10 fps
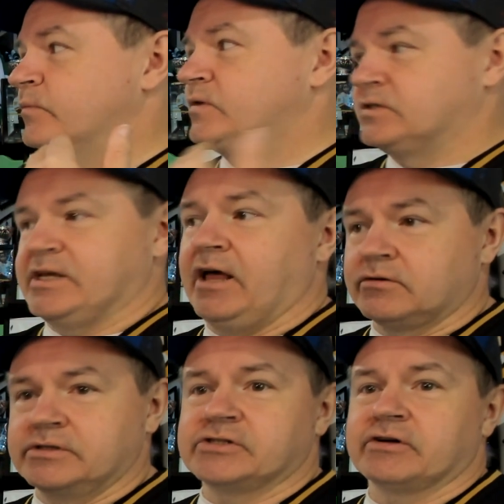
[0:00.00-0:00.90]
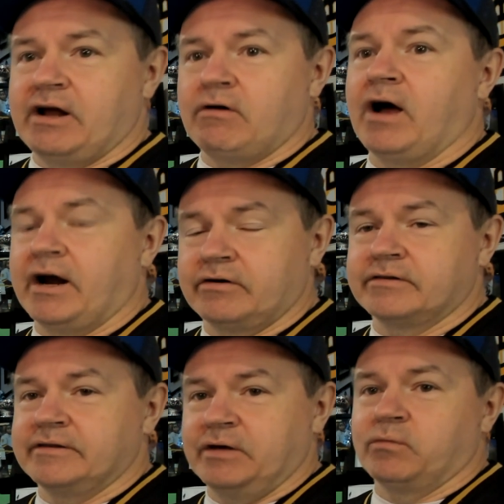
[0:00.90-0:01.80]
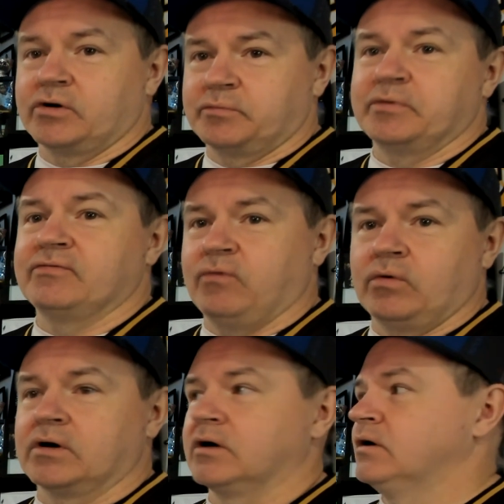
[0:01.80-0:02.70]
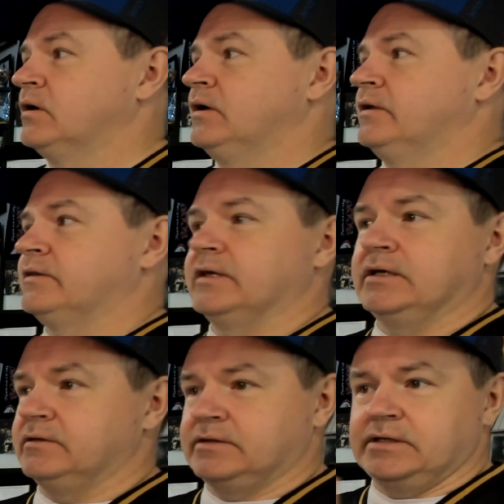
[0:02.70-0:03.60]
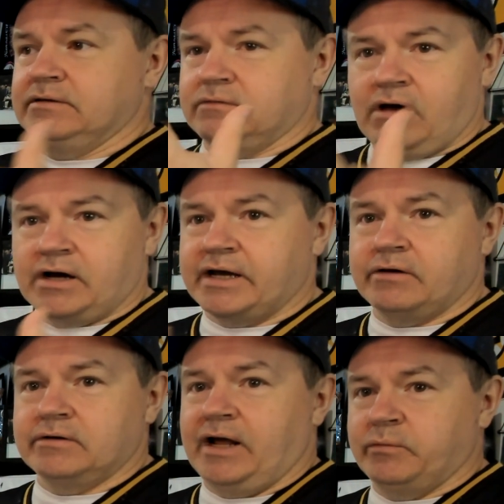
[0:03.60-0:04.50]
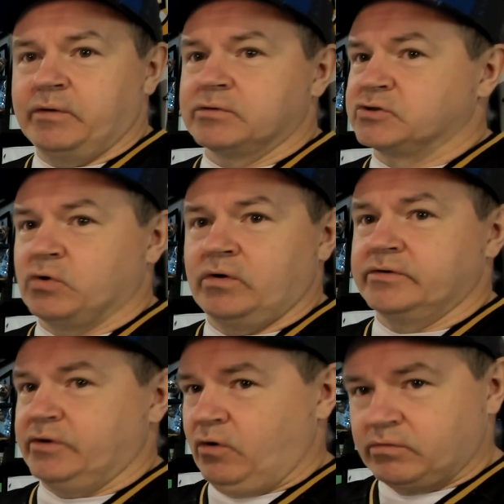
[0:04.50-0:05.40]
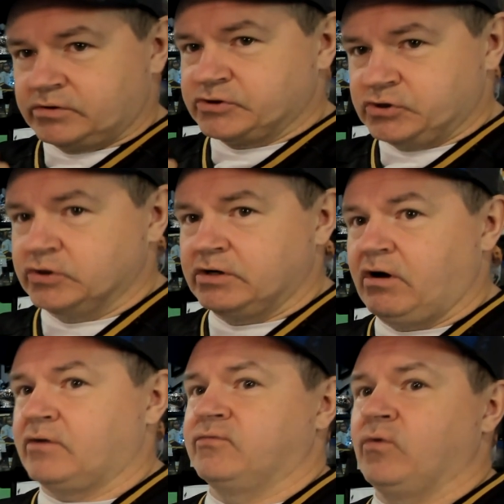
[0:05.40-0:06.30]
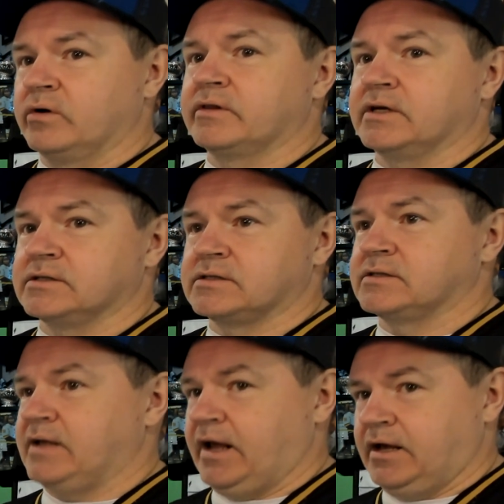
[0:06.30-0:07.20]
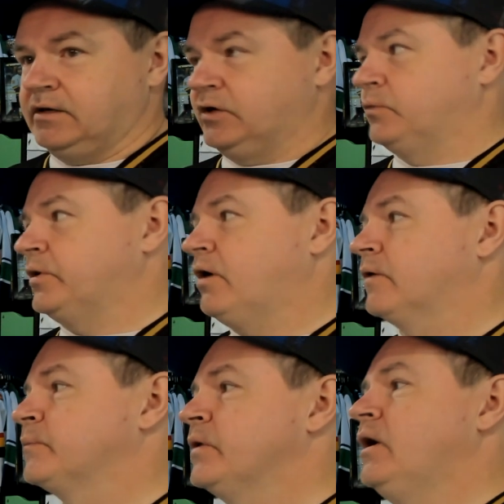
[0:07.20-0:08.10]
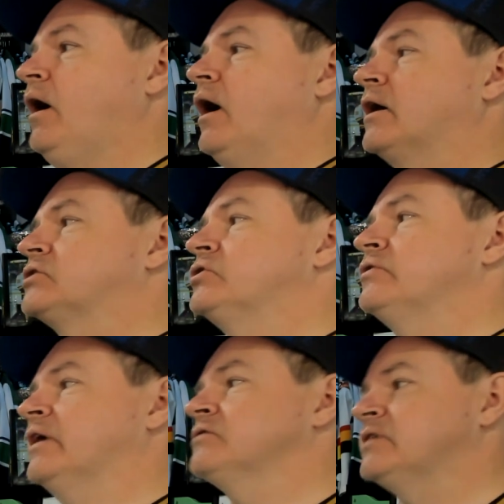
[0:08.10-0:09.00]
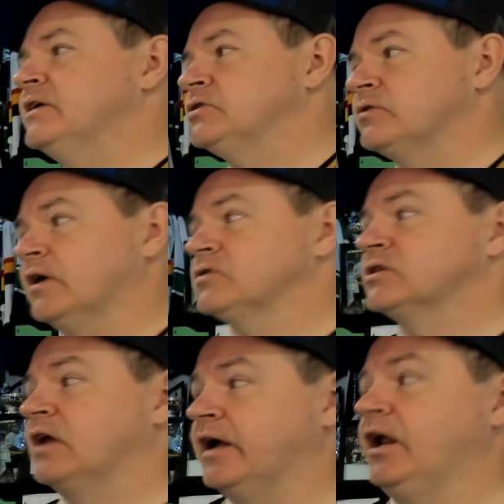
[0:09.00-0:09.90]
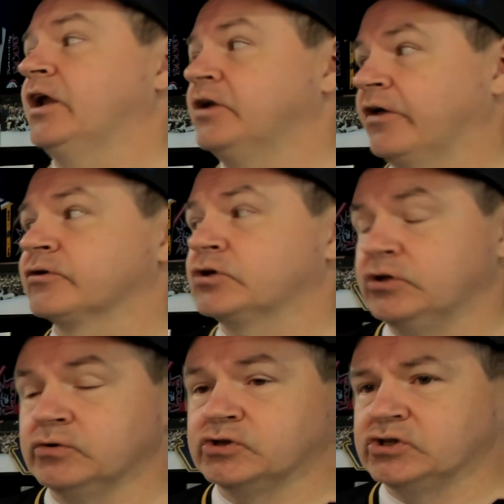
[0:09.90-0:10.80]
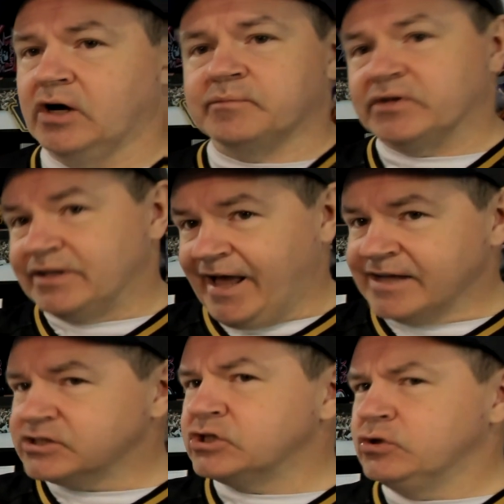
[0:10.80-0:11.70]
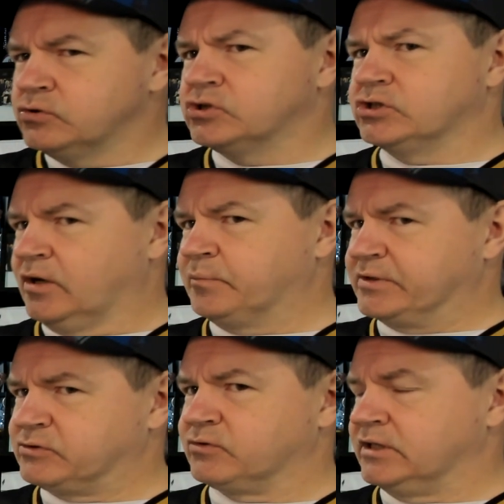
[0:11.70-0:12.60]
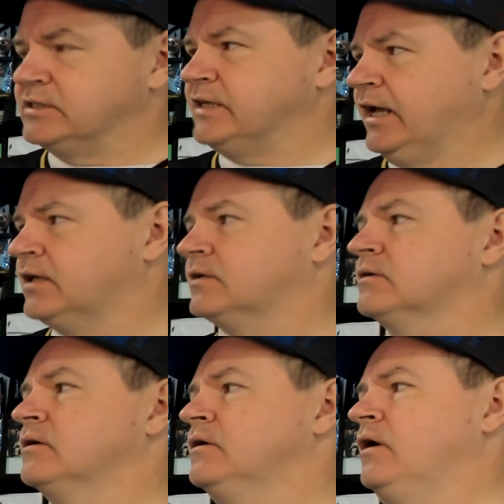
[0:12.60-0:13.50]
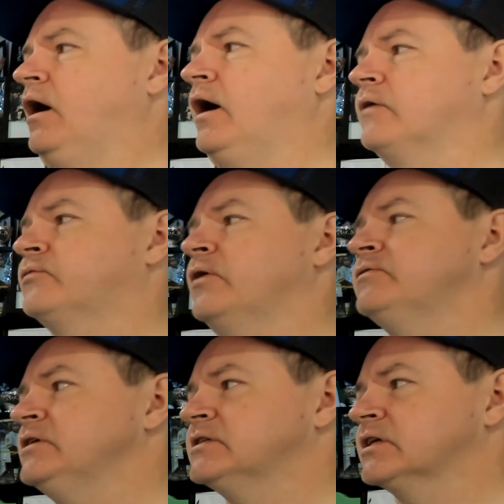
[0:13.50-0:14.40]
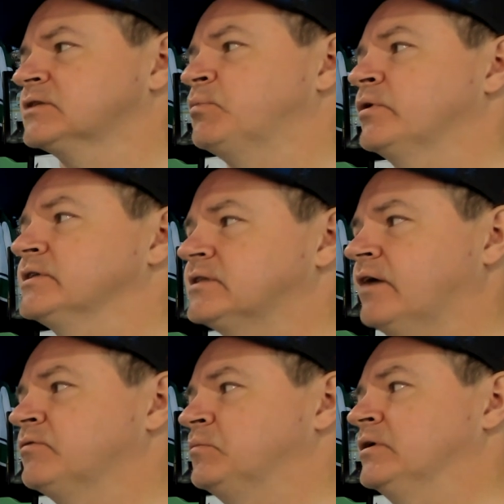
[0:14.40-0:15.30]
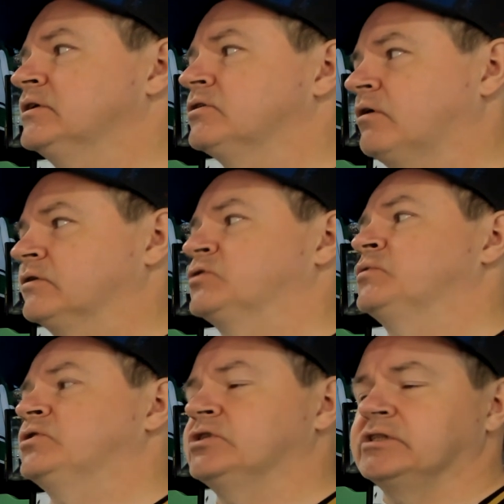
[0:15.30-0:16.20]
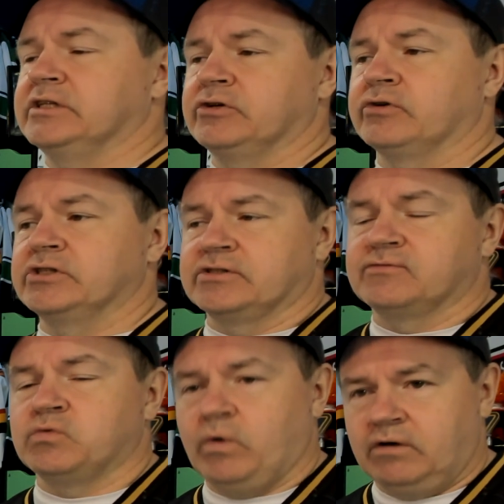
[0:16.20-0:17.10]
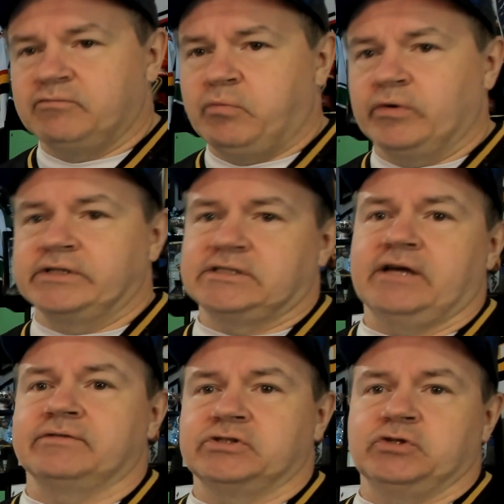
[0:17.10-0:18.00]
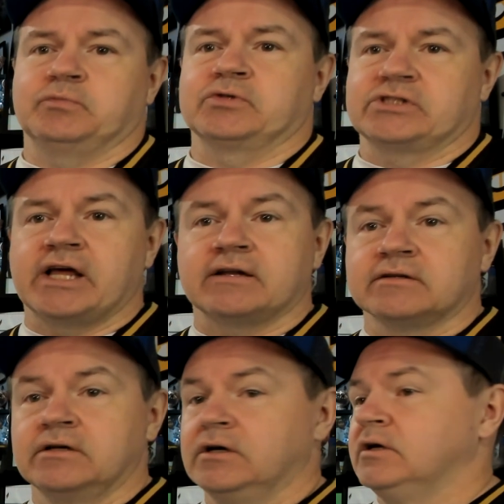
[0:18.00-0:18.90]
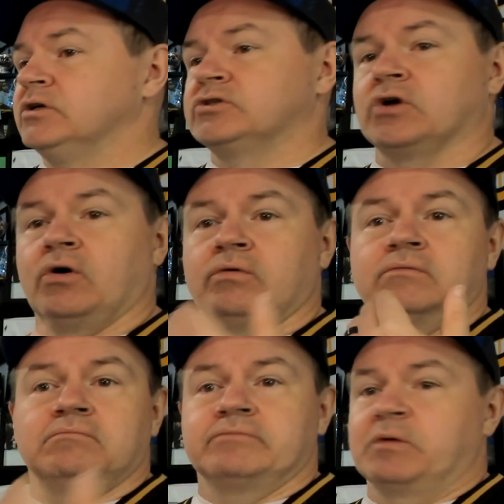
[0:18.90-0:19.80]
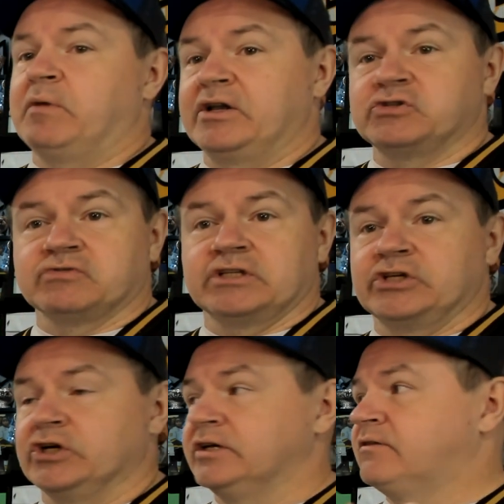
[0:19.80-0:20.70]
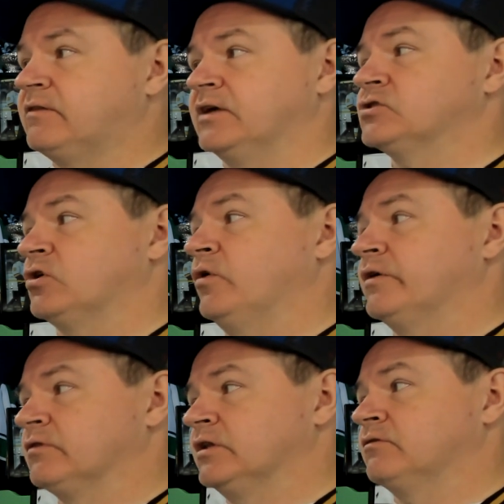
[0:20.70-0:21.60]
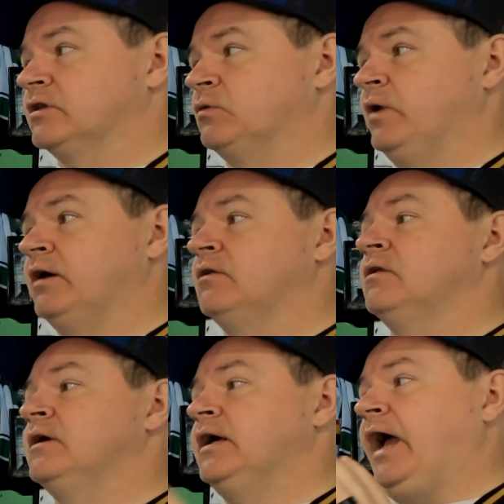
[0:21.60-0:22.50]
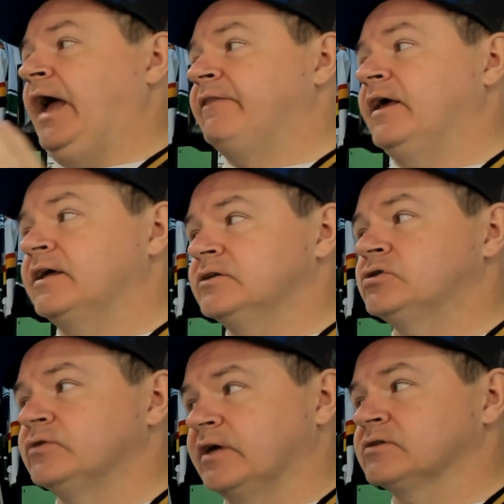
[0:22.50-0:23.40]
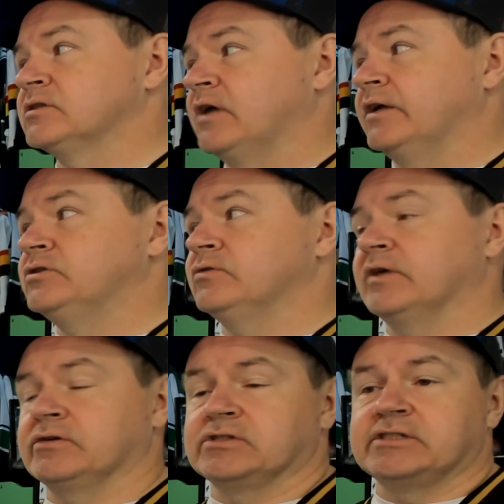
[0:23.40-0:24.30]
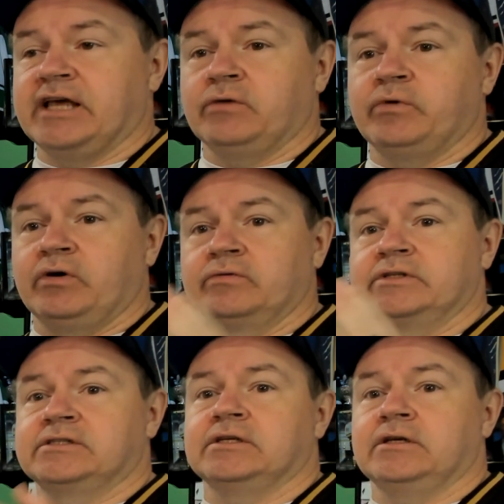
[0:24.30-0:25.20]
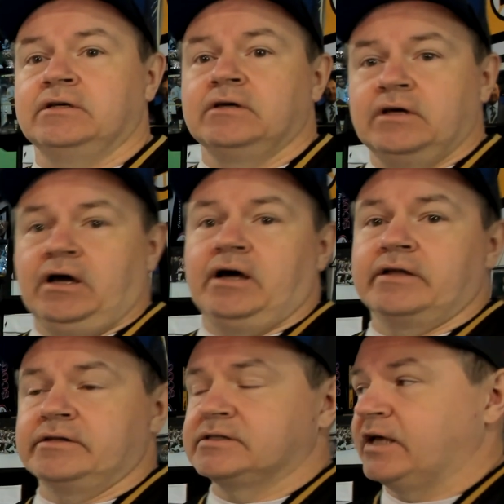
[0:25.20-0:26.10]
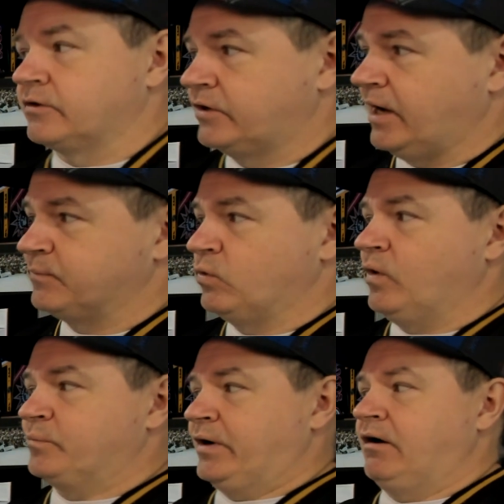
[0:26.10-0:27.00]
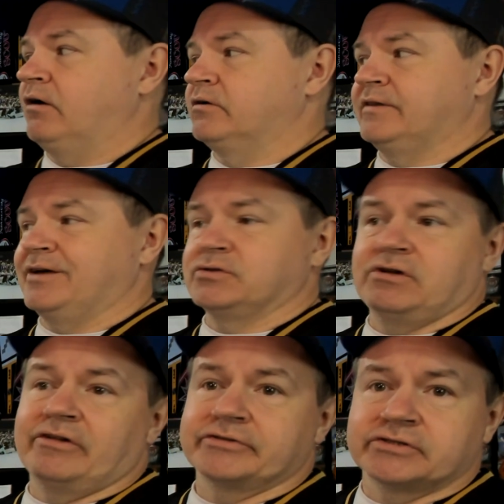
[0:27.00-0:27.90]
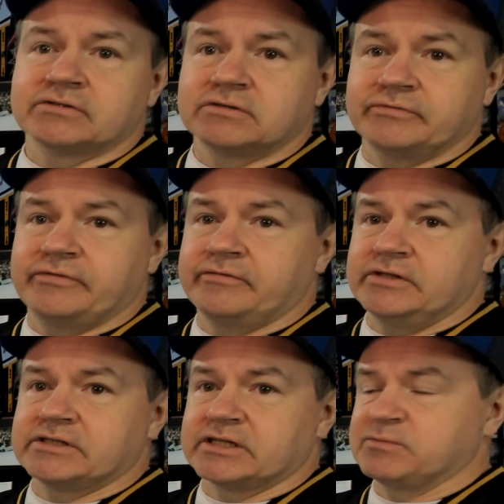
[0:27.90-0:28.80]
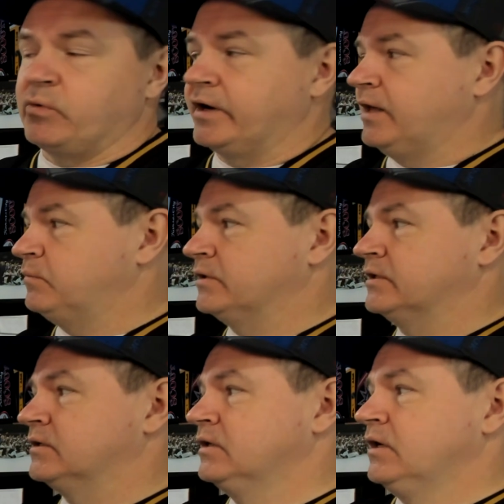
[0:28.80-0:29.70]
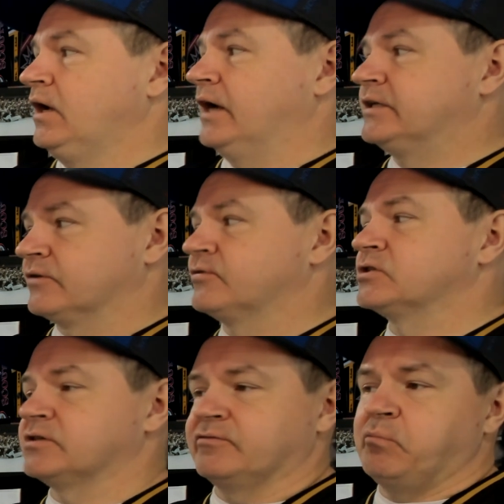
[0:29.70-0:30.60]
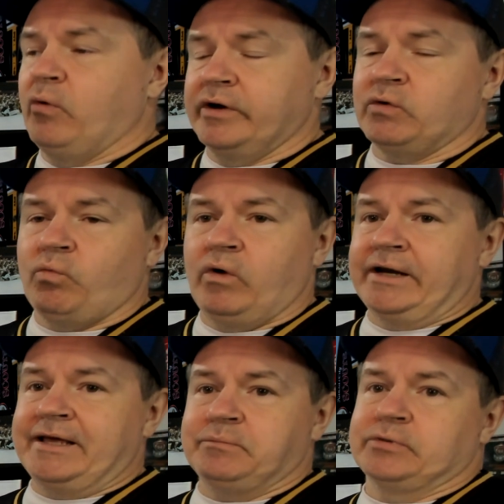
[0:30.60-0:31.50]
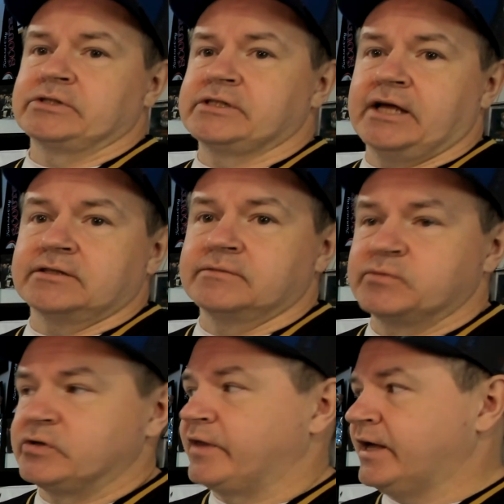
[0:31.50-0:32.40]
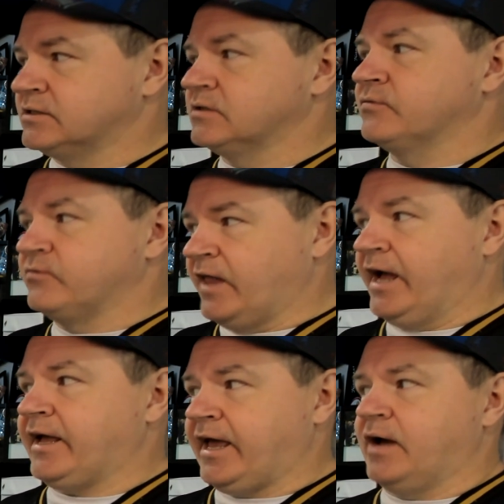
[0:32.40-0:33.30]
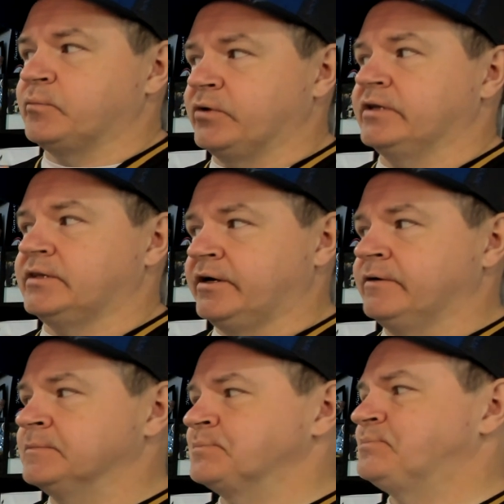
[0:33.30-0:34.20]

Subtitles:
Salaries are now higher than they were before the lockout, and we were told owners could not afford this, and here we are. 2008-2009, another huge jump. The last huge jump it's really taken, $56.7 million, which is an increase of 12.72%. So the money's really good, things are going really, really well, and then 2009-2010, we only see the salary cap go up by $100,000 to $56.8 million. A difference of 0.18%. So that's a flat cap right there.